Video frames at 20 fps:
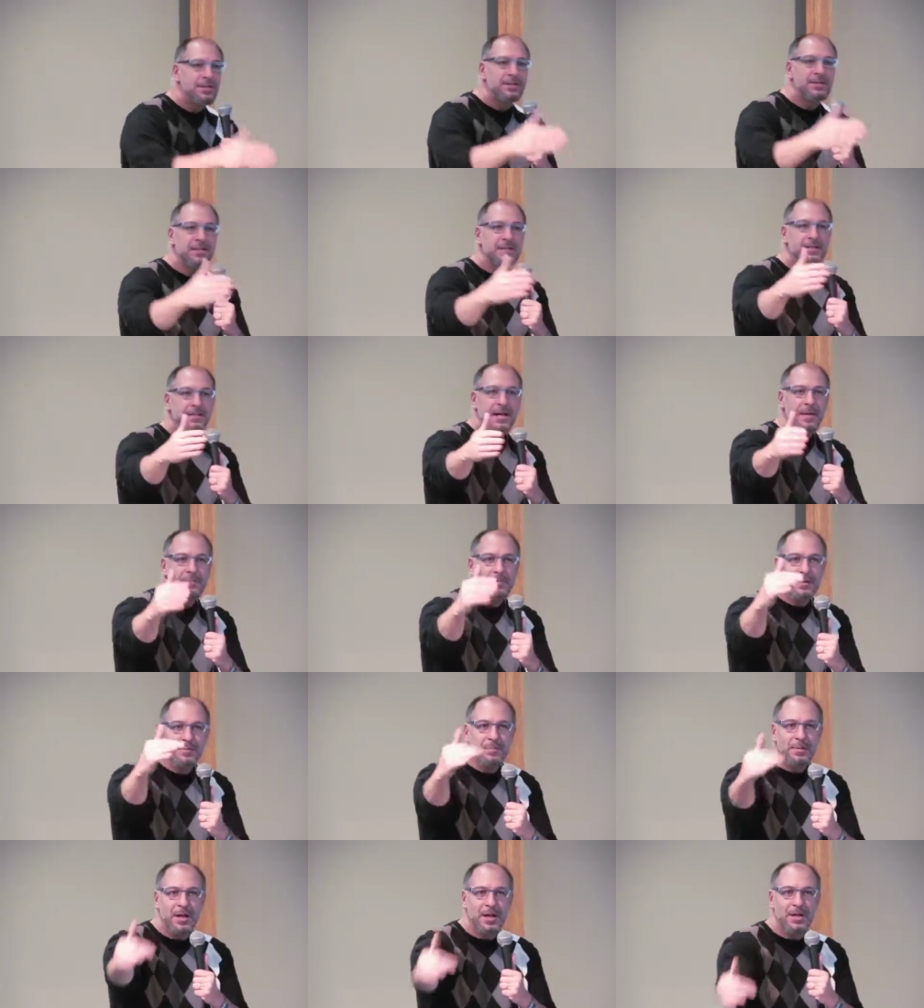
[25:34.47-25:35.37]
Just accept
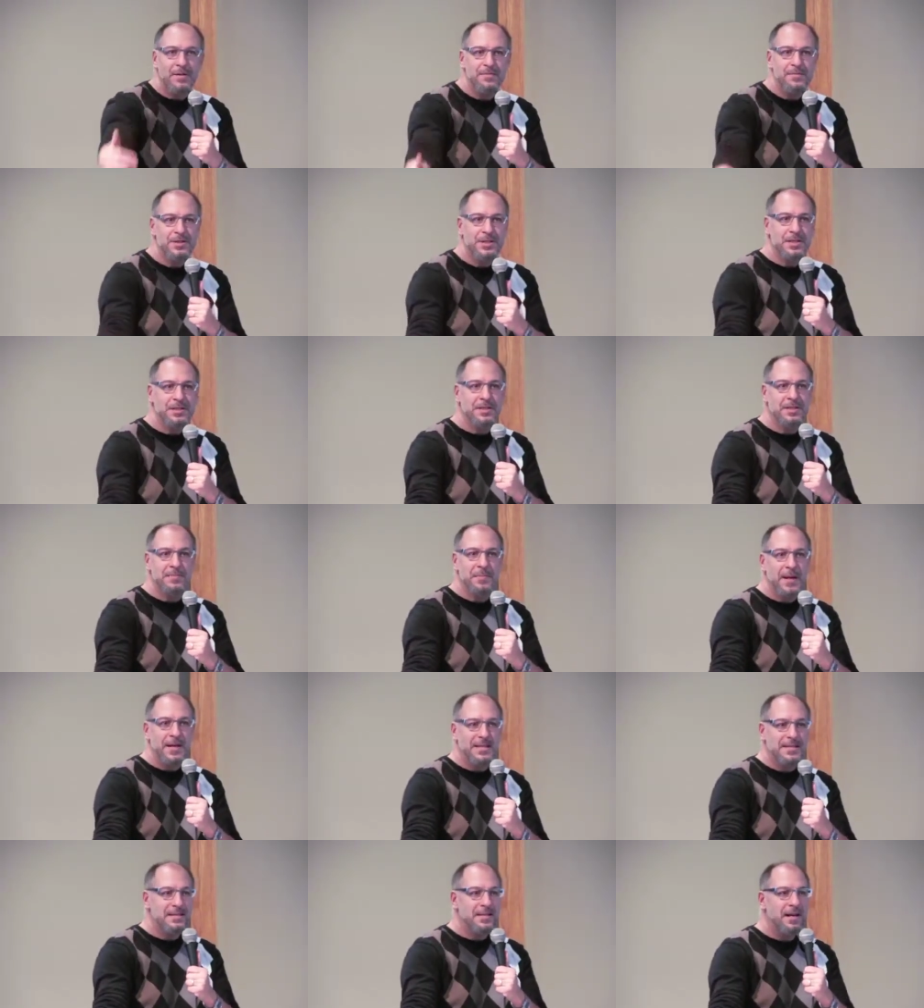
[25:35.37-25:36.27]
the blood of Jesus,
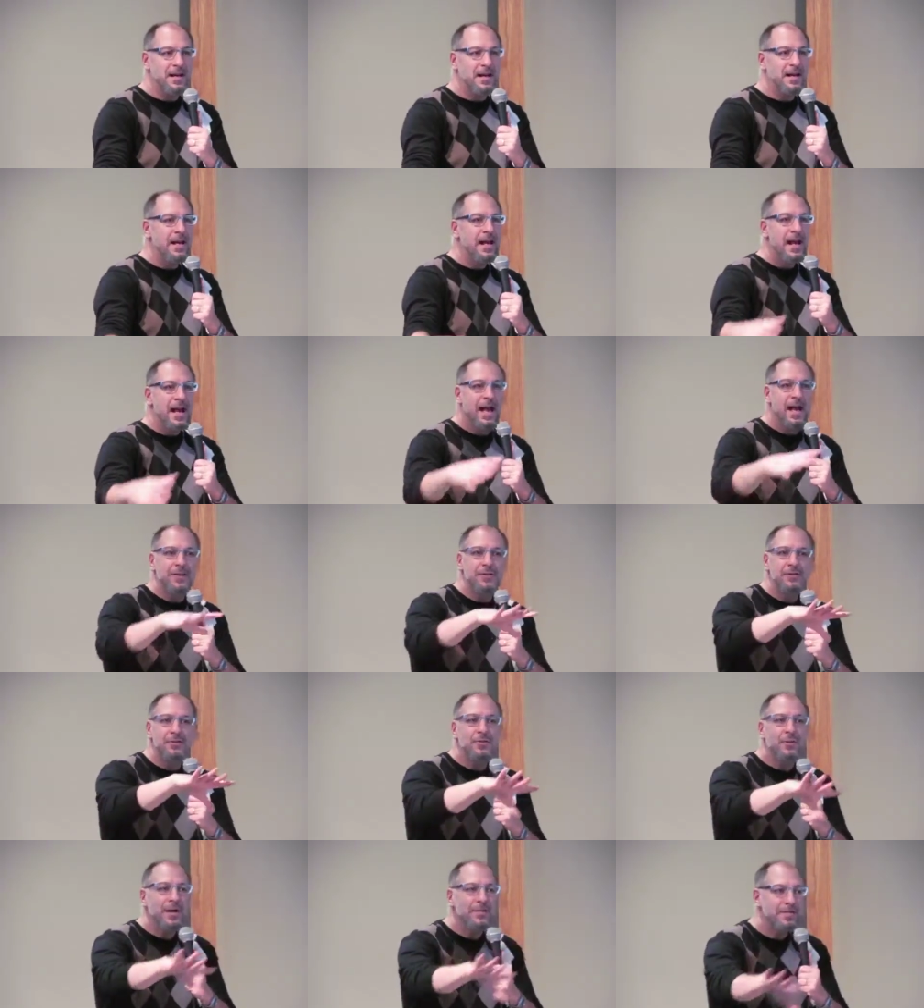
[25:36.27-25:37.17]
my son, and
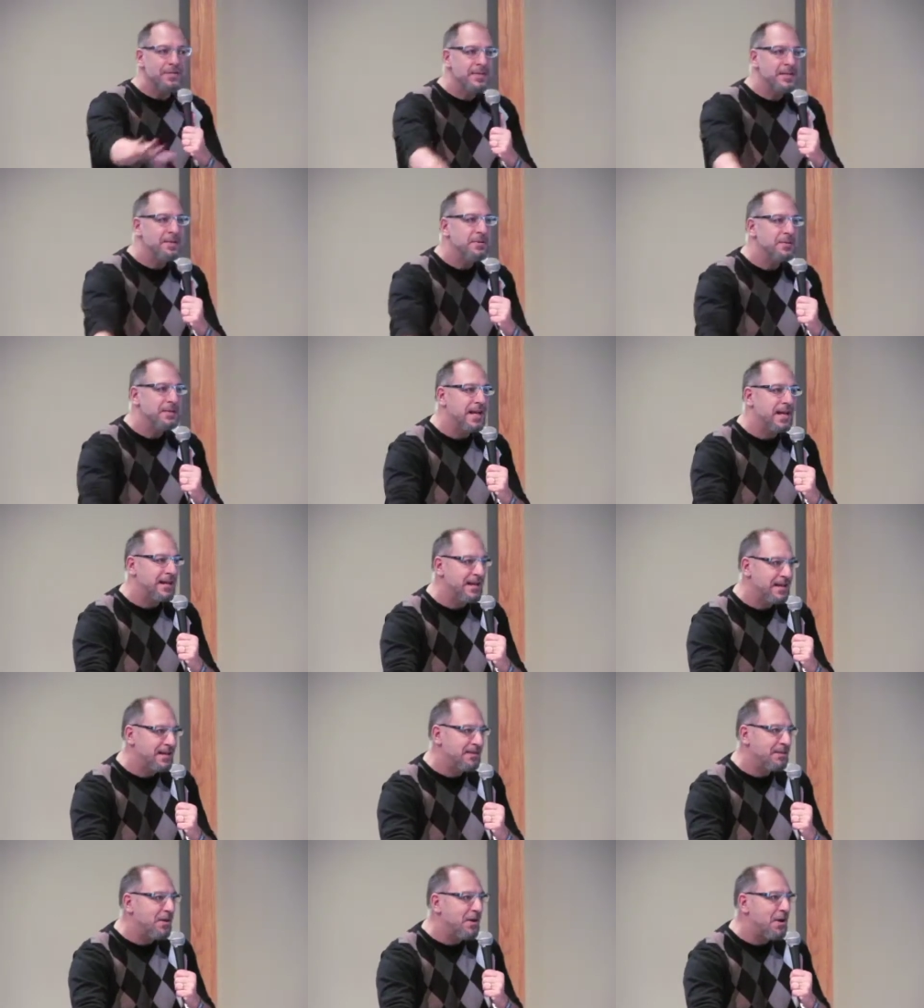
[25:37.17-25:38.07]
you won't have to deal with that
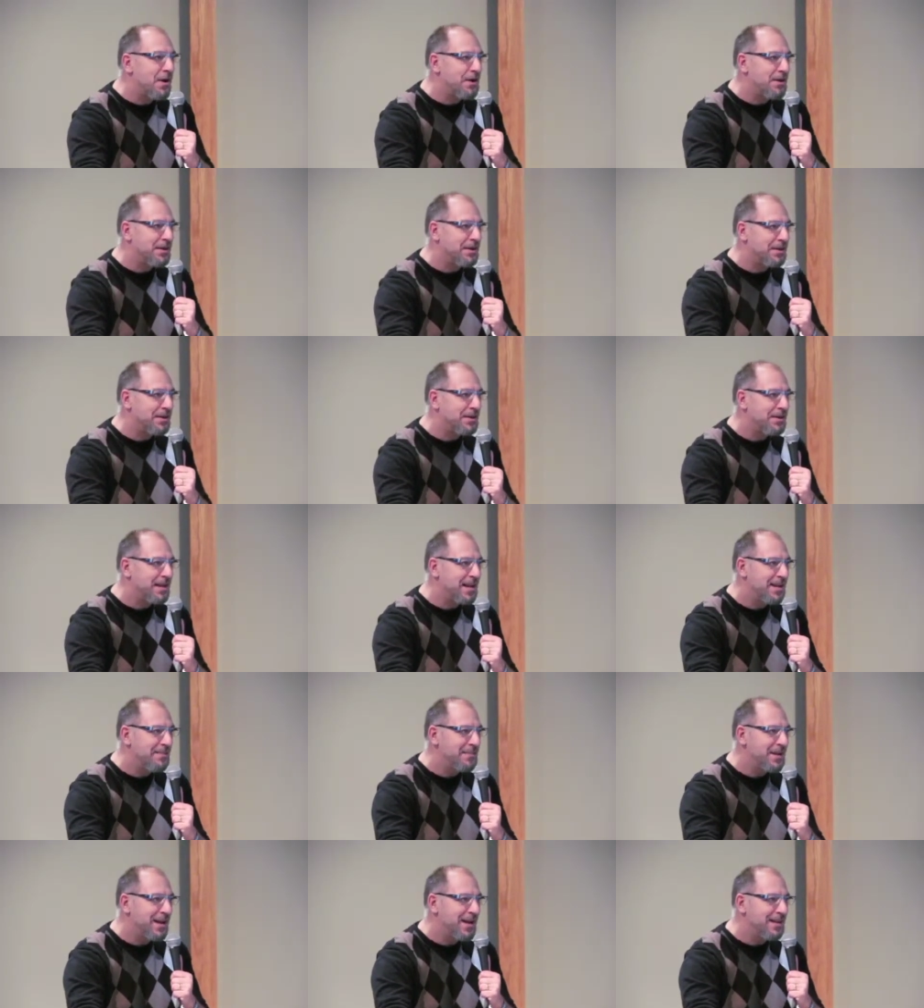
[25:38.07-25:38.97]
any longer.
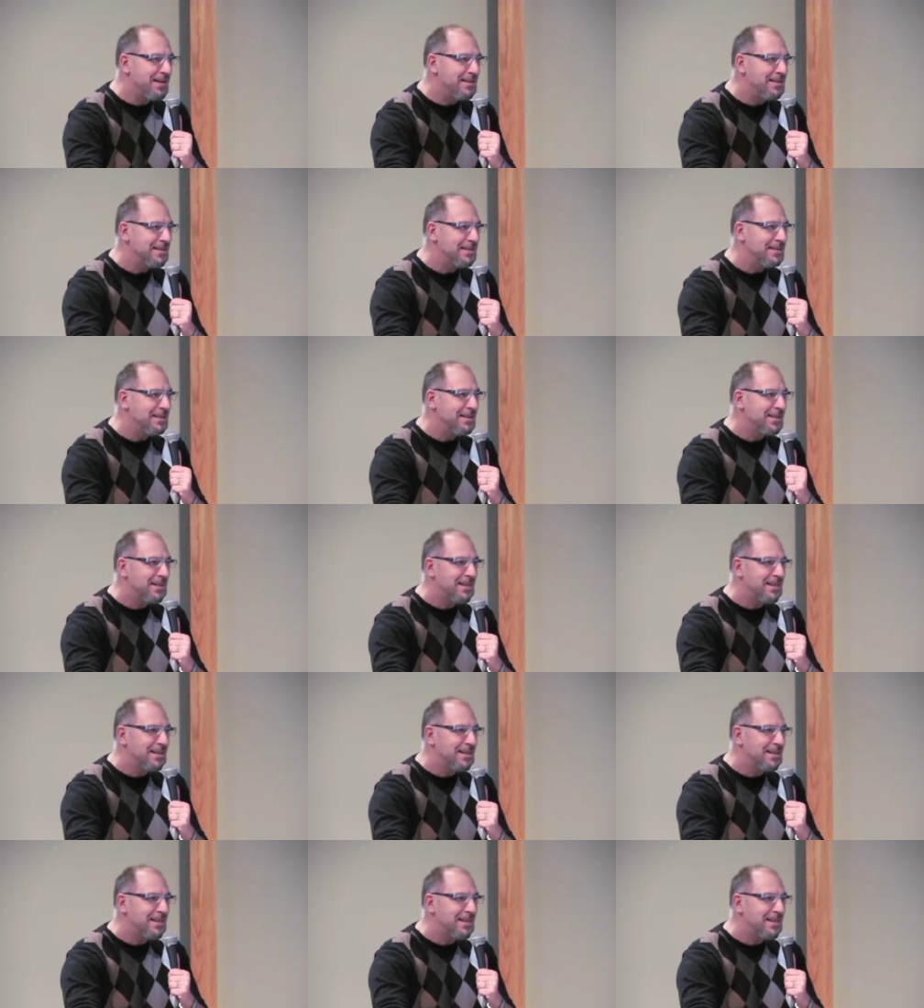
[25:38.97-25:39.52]
Amen?